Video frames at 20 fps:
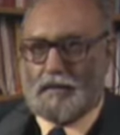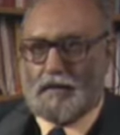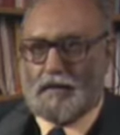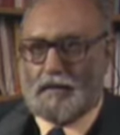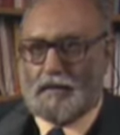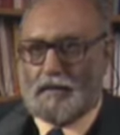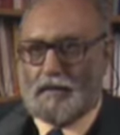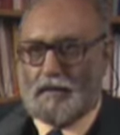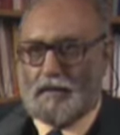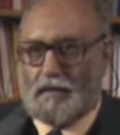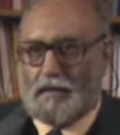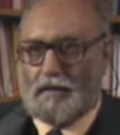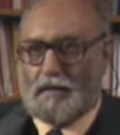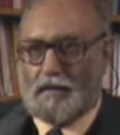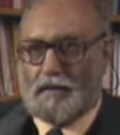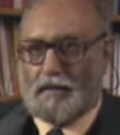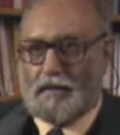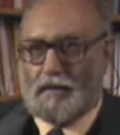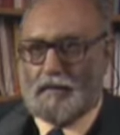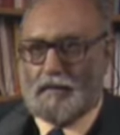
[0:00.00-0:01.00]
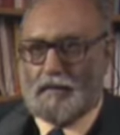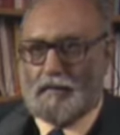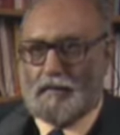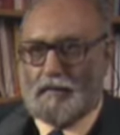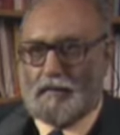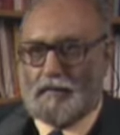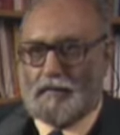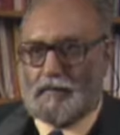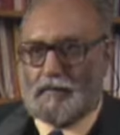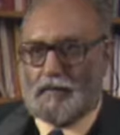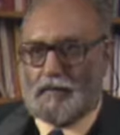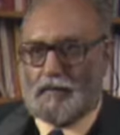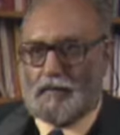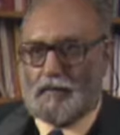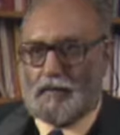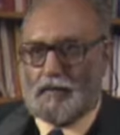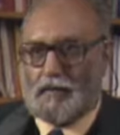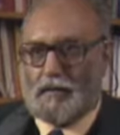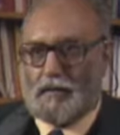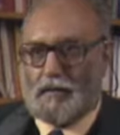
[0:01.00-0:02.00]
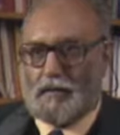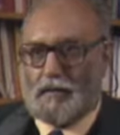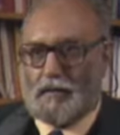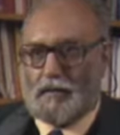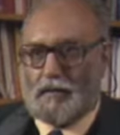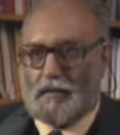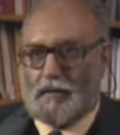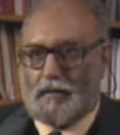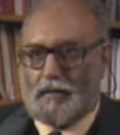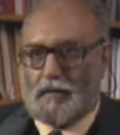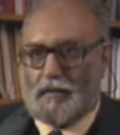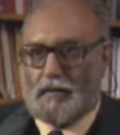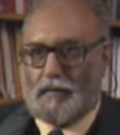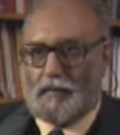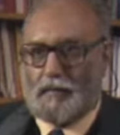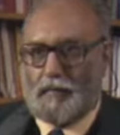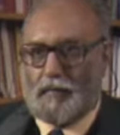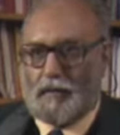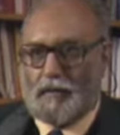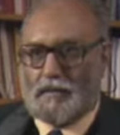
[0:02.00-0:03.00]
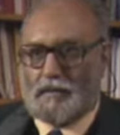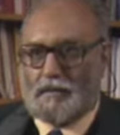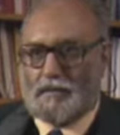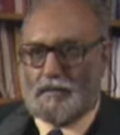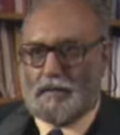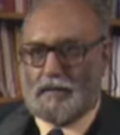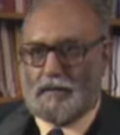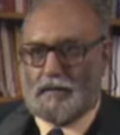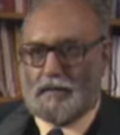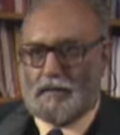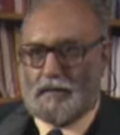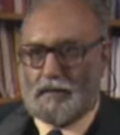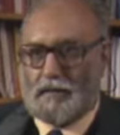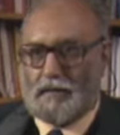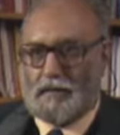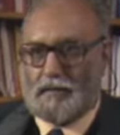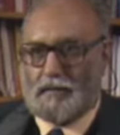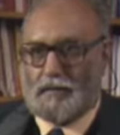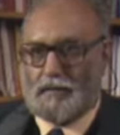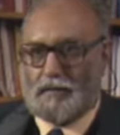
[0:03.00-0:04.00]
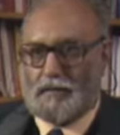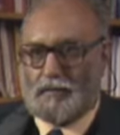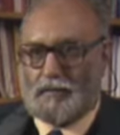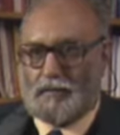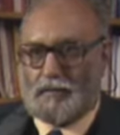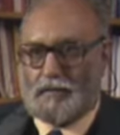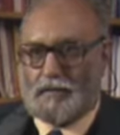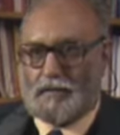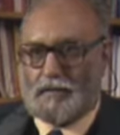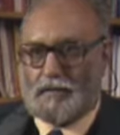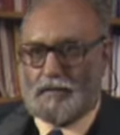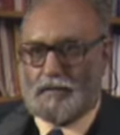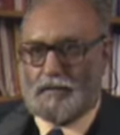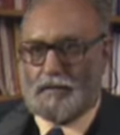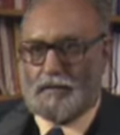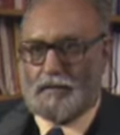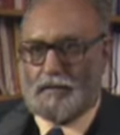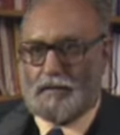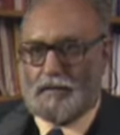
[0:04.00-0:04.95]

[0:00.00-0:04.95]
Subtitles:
And clearly I was the only Pakistani scientist who was